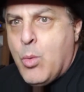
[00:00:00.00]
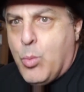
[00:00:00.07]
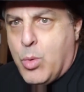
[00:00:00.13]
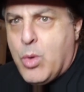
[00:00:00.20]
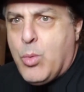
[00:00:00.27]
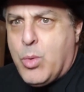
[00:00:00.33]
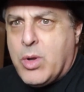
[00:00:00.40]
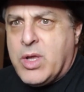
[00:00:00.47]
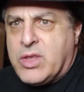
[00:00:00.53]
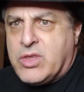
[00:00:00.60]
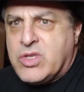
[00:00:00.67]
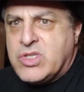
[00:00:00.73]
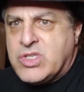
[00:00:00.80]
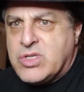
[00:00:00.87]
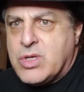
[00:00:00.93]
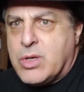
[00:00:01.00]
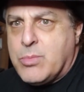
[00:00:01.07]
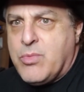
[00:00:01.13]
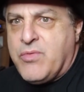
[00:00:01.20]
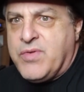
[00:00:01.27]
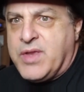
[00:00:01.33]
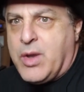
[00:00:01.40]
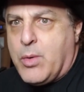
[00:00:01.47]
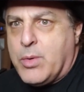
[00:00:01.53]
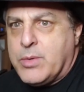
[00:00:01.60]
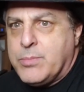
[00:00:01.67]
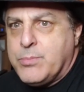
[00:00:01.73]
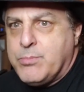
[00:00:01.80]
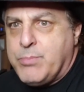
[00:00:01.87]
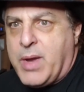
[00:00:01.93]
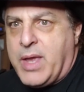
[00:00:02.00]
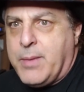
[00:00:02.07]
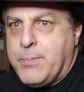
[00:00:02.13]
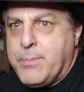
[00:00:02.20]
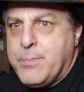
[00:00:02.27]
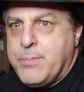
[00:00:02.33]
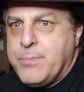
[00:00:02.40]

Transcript: Well, we'll get this movie going. Bye.